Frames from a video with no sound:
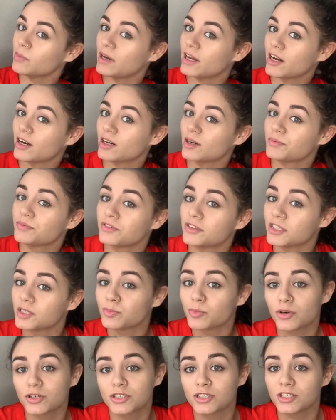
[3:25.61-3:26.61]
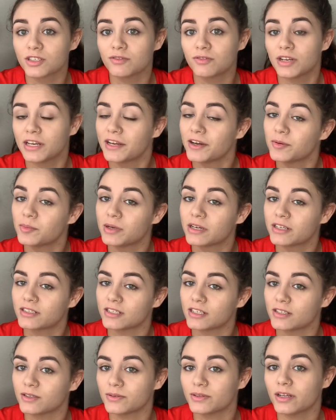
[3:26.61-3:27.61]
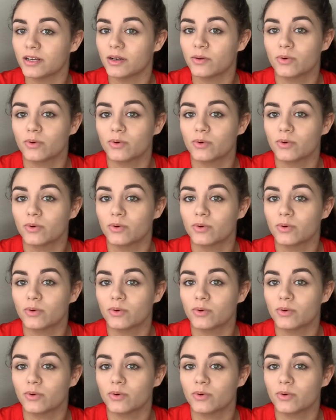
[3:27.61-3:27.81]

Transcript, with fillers: my hair up for this portion of the video because I don't like